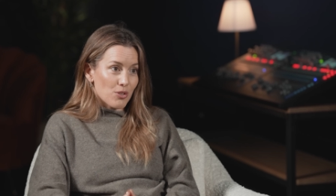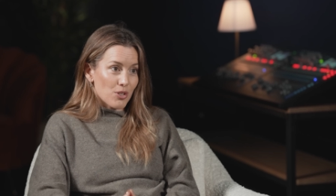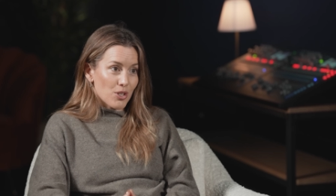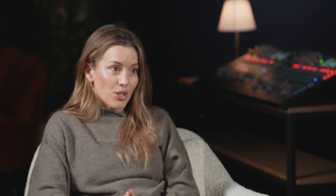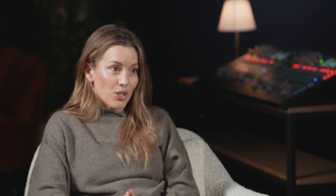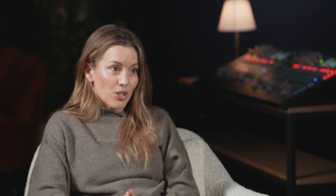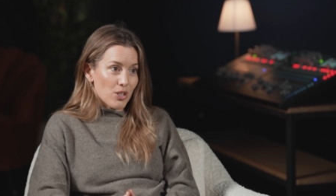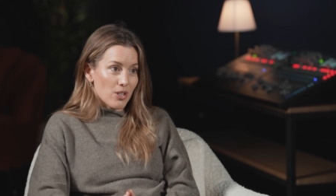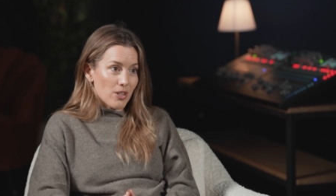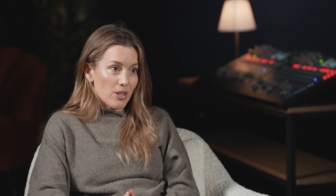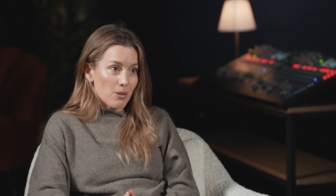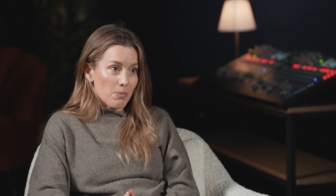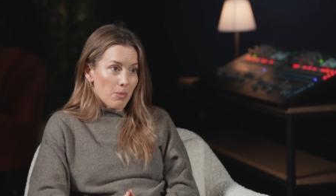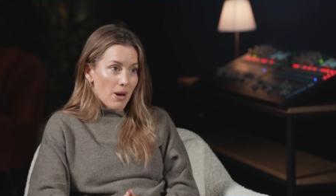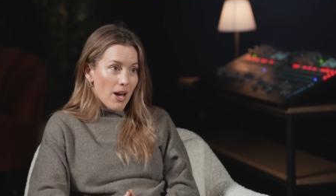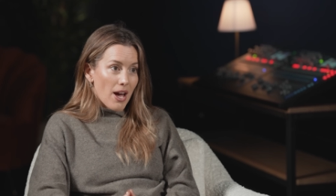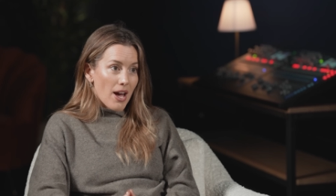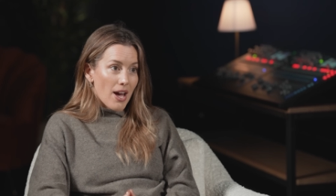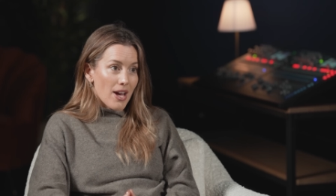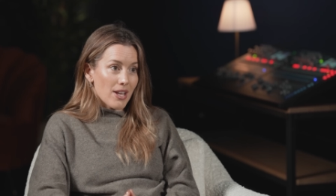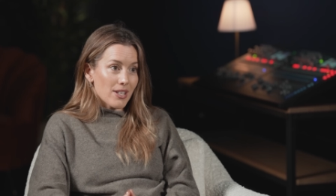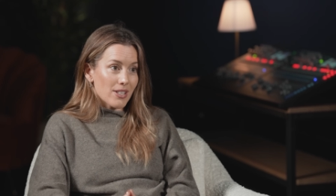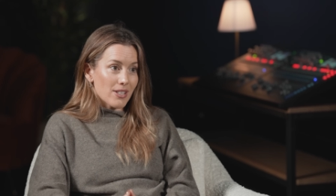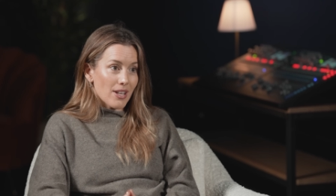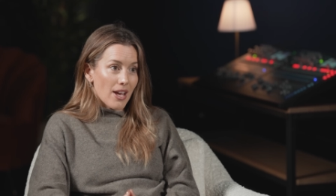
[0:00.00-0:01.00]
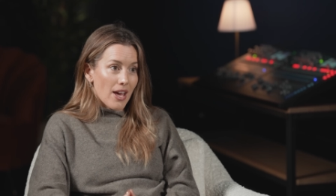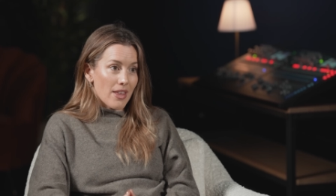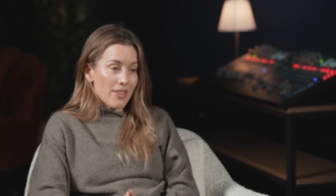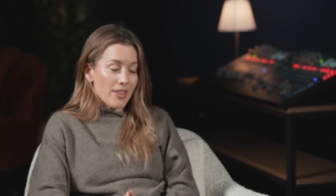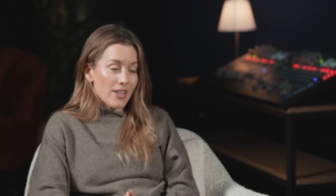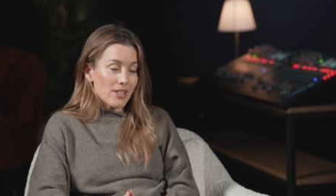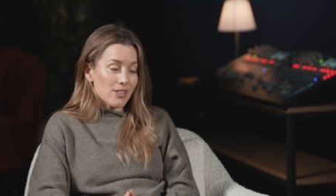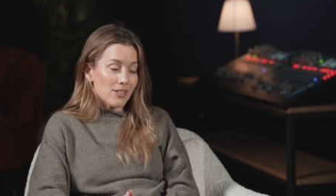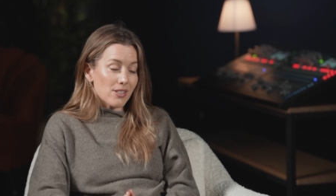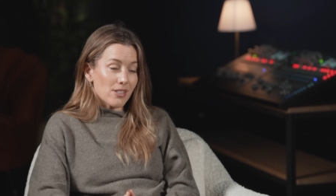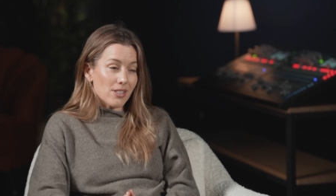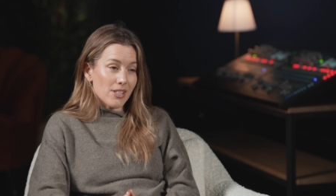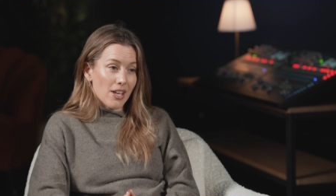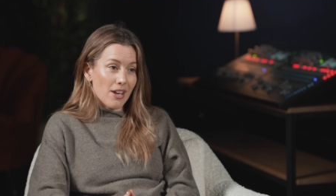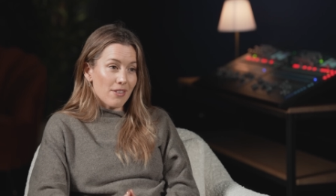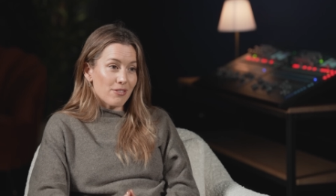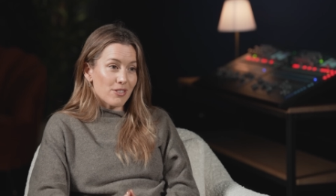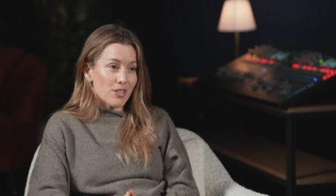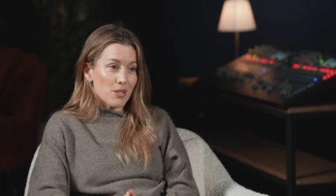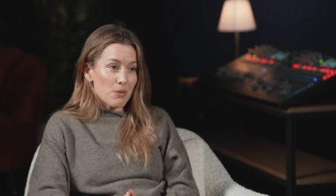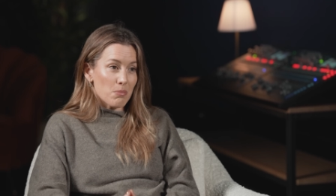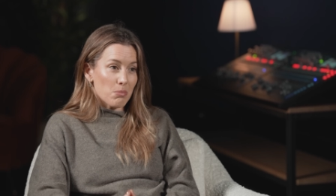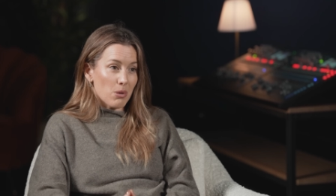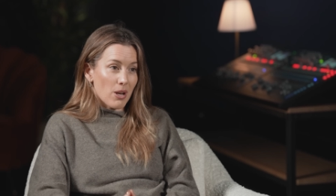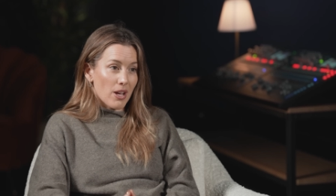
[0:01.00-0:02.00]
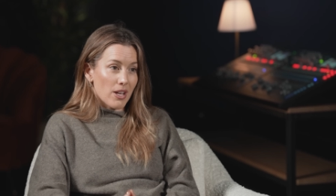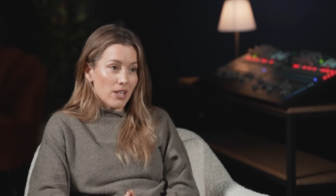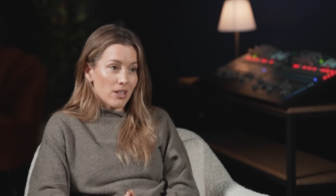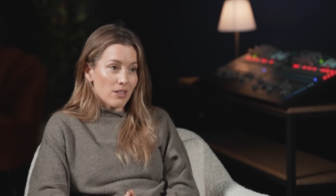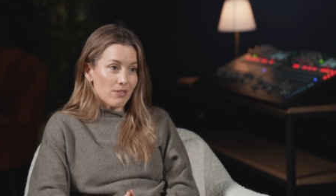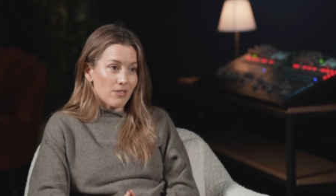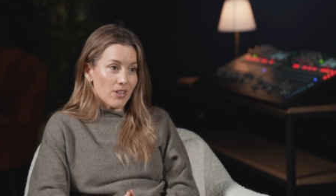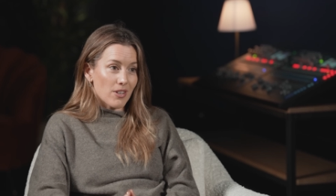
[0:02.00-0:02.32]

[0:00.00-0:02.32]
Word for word: the good and the bad. And right. there's a safety in playing the